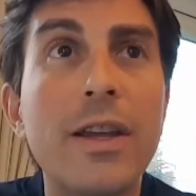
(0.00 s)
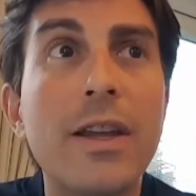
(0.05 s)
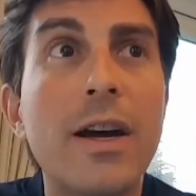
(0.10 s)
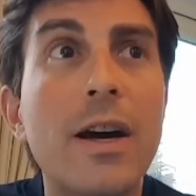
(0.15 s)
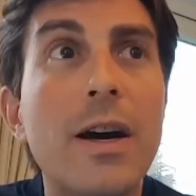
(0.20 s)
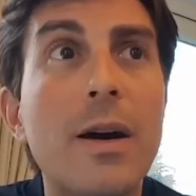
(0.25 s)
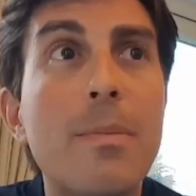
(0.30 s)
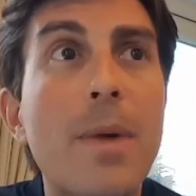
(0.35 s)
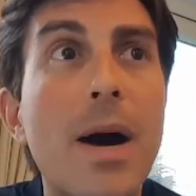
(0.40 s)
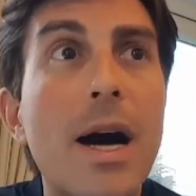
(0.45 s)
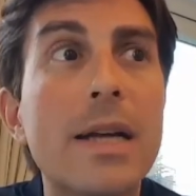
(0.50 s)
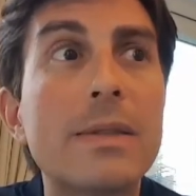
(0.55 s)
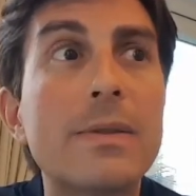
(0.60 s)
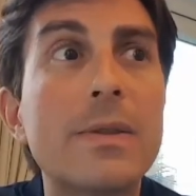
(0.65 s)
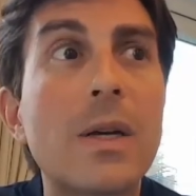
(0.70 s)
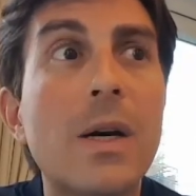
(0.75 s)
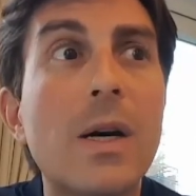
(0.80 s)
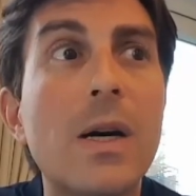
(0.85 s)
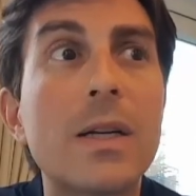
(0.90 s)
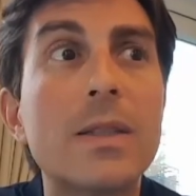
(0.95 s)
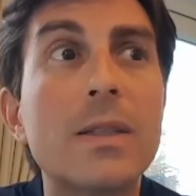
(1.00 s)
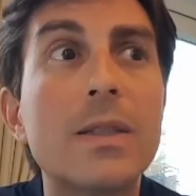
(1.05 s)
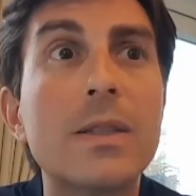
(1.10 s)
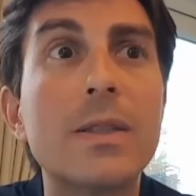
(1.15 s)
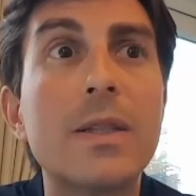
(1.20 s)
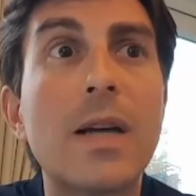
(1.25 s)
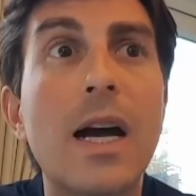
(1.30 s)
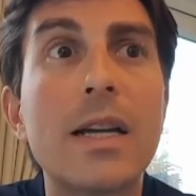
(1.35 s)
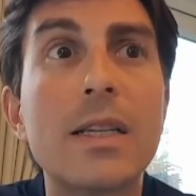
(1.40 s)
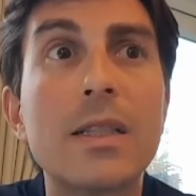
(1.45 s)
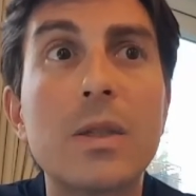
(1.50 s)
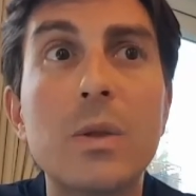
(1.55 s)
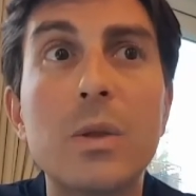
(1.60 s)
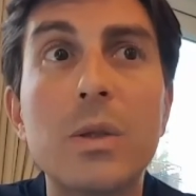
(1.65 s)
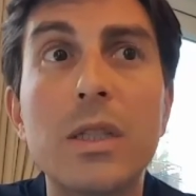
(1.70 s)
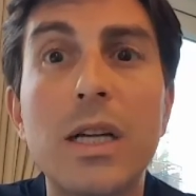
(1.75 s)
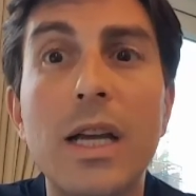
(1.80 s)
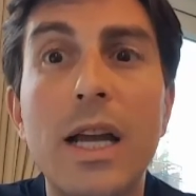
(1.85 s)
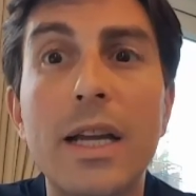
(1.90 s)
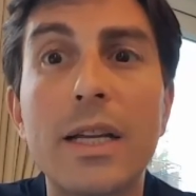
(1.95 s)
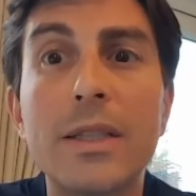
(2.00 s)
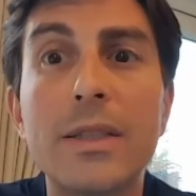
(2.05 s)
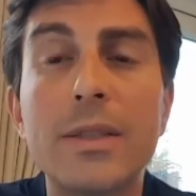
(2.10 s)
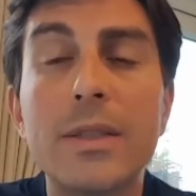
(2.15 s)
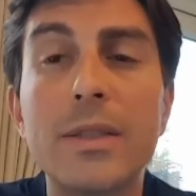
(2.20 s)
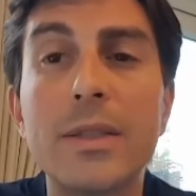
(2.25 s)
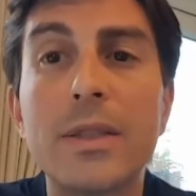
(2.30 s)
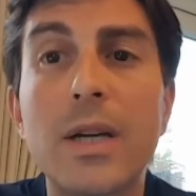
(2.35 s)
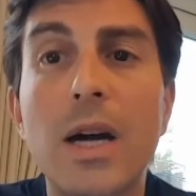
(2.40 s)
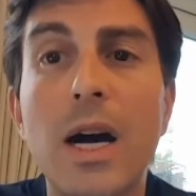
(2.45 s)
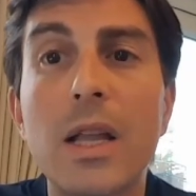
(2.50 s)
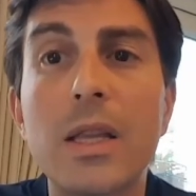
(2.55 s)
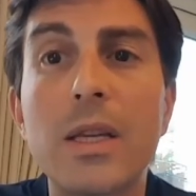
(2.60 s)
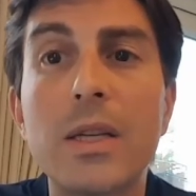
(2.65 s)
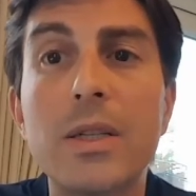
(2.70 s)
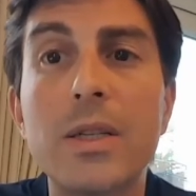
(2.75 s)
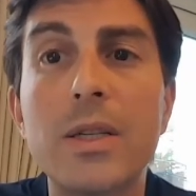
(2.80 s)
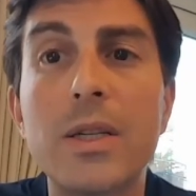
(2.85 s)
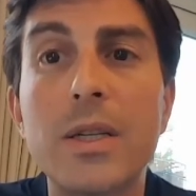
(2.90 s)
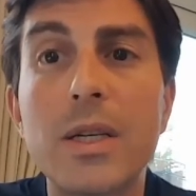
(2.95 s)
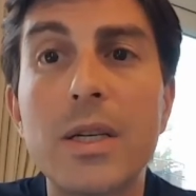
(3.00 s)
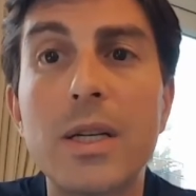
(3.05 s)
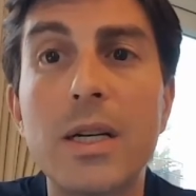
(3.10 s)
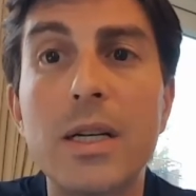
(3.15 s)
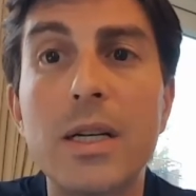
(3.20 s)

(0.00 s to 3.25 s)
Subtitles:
I taught high school and college